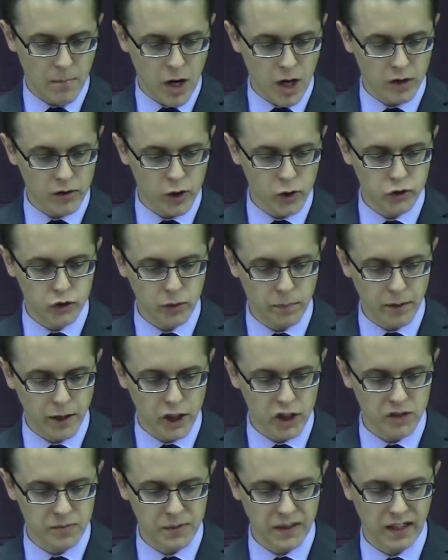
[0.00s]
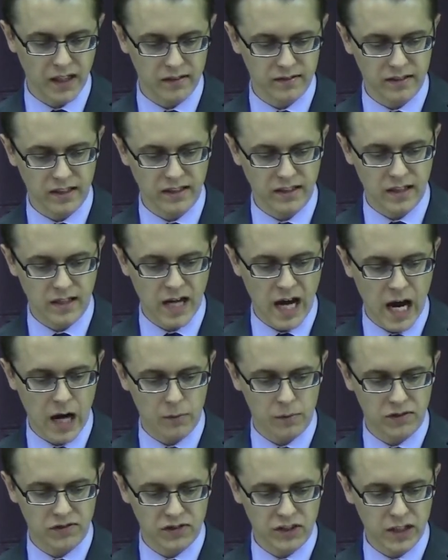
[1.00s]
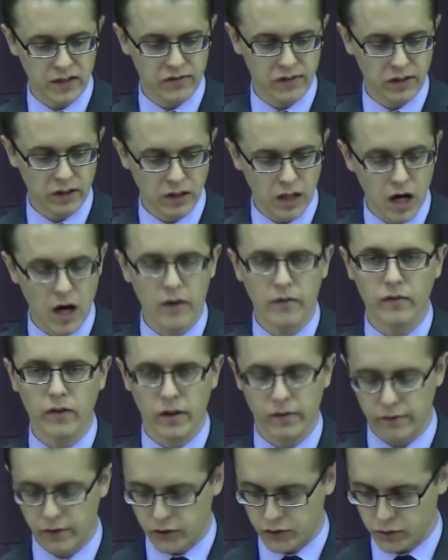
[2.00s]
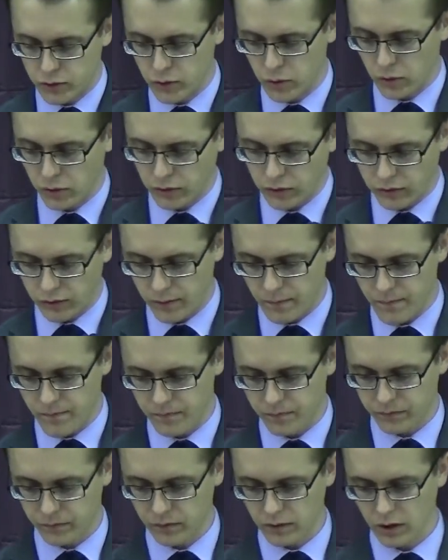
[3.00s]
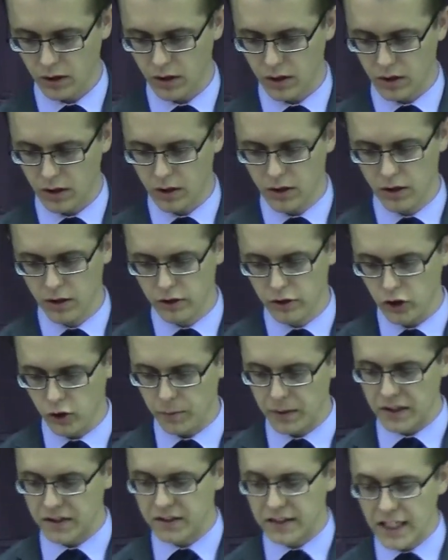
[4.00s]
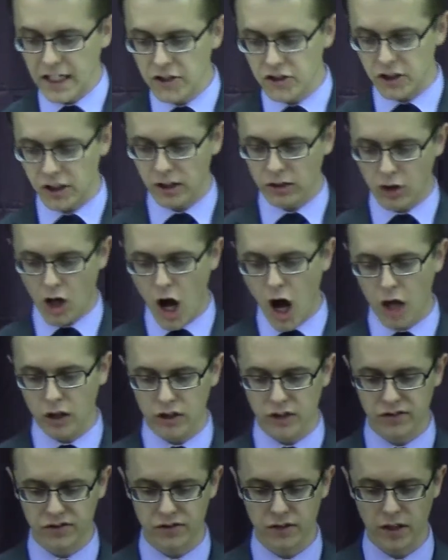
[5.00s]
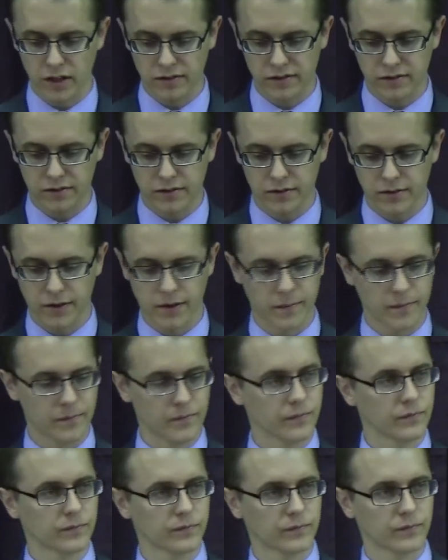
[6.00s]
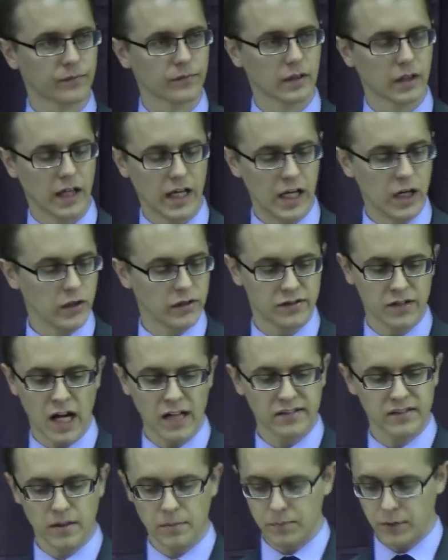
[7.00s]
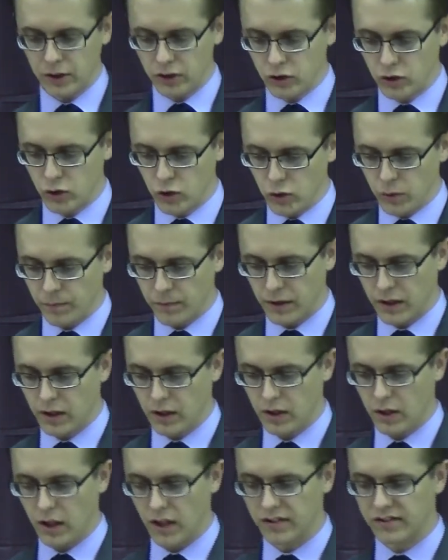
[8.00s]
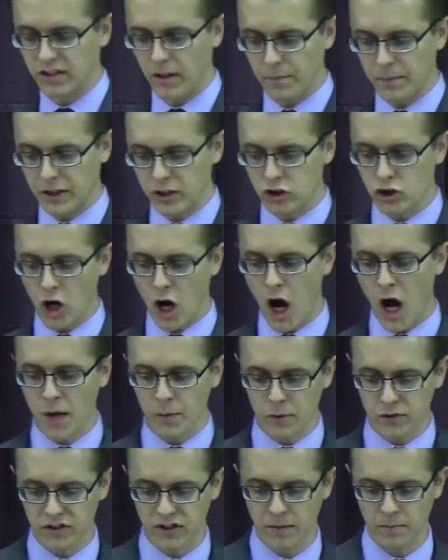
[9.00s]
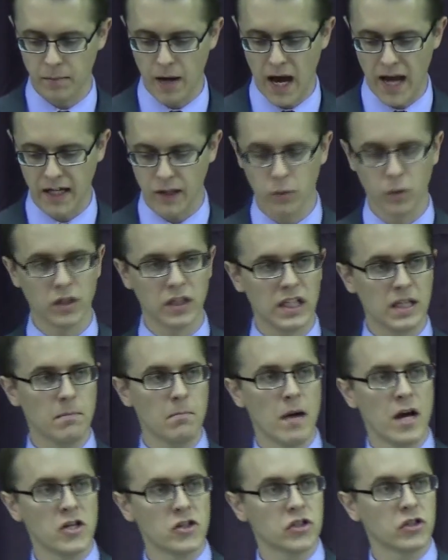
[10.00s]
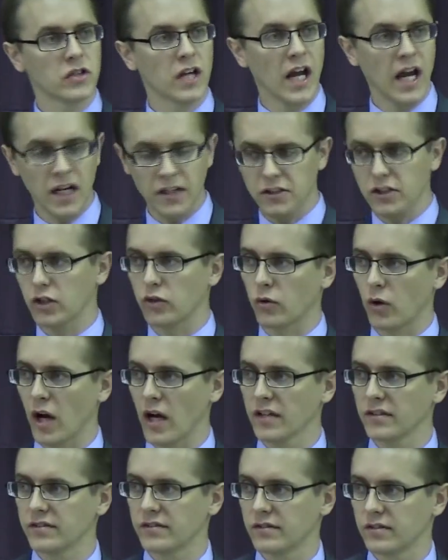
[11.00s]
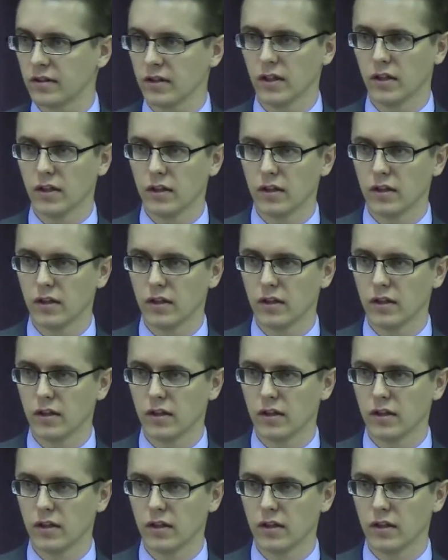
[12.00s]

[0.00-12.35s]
among those who perish because they did not receive the love of the truth. There'll be teaching lawlessness. And it's not something new. It's something John was combating when he mentioned Antichrist